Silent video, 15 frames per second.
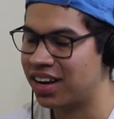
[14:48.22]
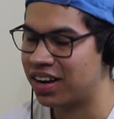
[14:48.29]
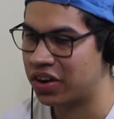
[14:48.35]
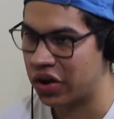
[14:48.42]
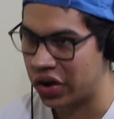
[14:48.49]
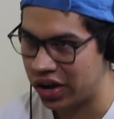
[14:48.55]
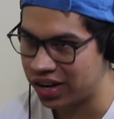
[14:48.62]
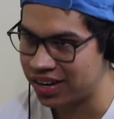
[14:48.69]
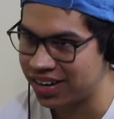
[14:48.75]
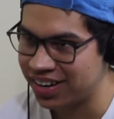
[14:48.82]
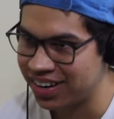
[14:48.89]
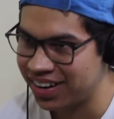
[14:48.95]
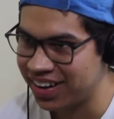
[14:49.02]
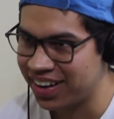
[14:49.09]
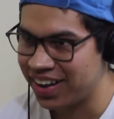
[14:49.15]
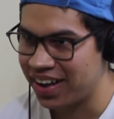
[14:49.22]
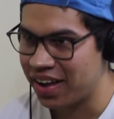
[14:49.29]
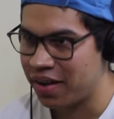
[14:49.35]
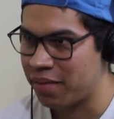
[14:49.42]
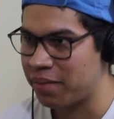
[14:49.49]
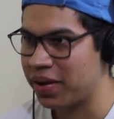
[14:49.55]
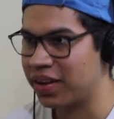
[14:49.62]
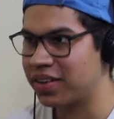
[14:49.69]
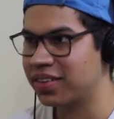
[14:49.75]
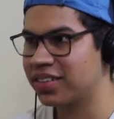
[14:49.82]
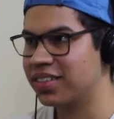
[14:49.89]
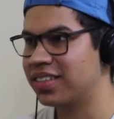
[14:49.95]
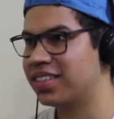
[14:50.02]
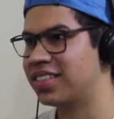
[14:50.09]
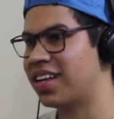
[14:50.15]
God.
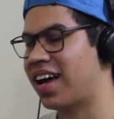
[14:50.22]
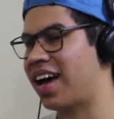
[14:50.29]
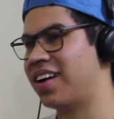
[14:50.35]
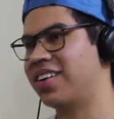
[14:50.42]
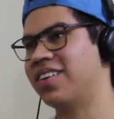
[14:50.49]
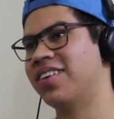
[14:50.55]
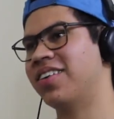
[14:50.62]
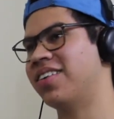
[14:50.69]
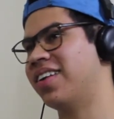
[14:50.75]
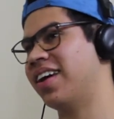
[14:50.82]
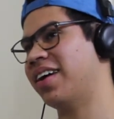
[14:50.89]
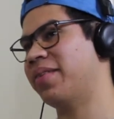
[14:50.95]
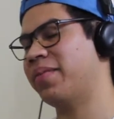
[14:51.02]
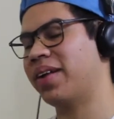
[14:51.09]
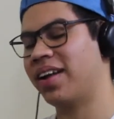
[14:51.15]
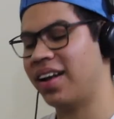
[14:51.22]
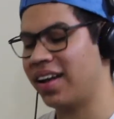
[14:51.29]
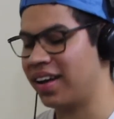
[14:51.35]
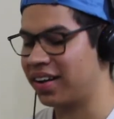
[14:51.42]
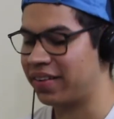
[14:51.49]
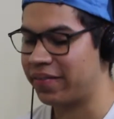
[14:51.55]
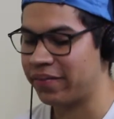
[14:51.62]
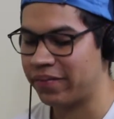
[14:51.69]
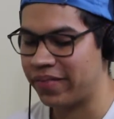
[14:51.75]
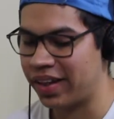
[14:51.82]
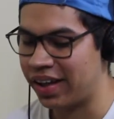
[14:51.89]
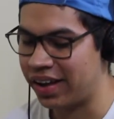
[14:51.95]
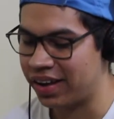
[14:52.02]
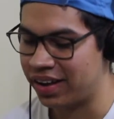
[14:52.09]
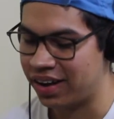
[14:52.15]
Because I don't know, like, man,
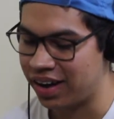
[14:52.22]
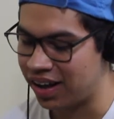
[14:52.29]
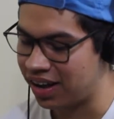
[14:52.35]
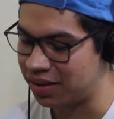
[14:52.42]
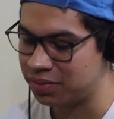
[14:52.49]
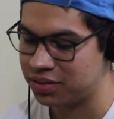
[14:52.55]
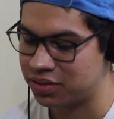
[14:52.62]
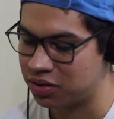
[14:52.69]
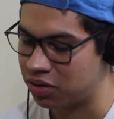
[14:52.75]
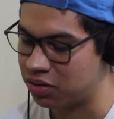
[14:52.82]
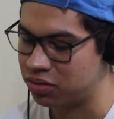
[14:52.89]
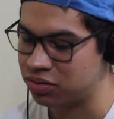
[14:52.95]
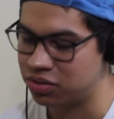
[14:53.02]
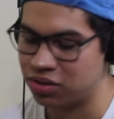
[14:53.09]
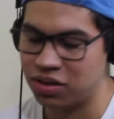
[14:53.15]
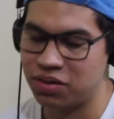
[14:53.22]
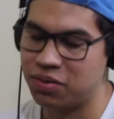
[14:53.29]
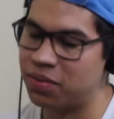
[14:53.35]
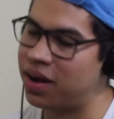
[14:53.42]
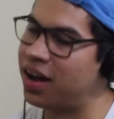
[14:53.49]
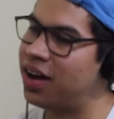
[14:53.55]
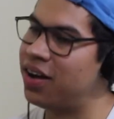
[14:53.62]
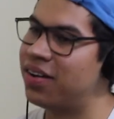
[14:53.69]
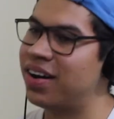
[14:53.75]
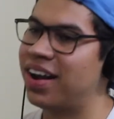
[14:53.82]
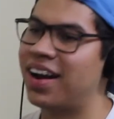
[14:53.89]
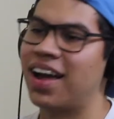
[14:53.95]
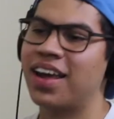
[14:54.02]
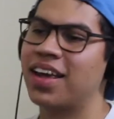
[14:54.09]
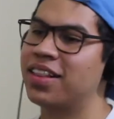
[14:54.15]
like lives goes all around,
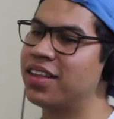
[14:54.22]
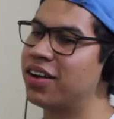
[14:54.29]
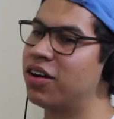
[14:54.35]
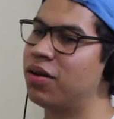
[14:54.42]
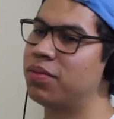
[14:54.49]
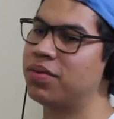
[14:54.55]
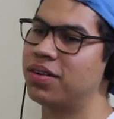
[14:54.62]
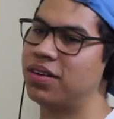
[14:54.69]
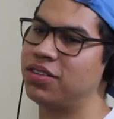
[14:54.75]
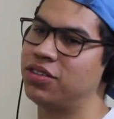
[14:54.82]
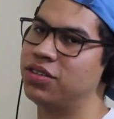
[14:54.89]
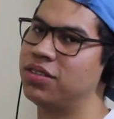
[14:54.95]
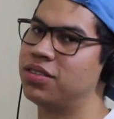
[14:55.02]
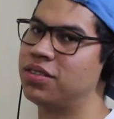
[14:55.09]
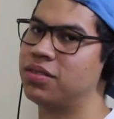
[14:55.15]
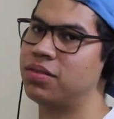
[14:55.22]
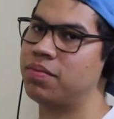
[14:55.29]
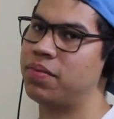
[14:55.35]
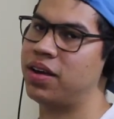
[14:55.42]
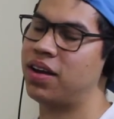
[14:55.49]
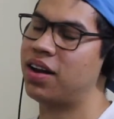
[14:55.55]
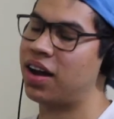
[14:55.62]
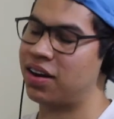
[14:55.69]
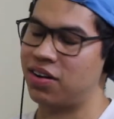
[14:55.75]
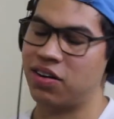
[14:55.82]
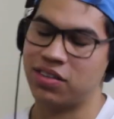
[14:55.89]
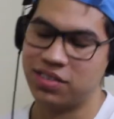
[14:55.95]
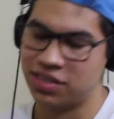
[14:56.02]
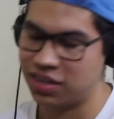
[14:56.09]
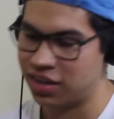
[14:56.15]
and I ended up just being
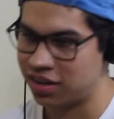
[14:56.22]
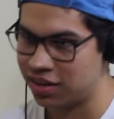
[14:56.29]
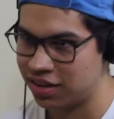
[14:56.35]
agnostic.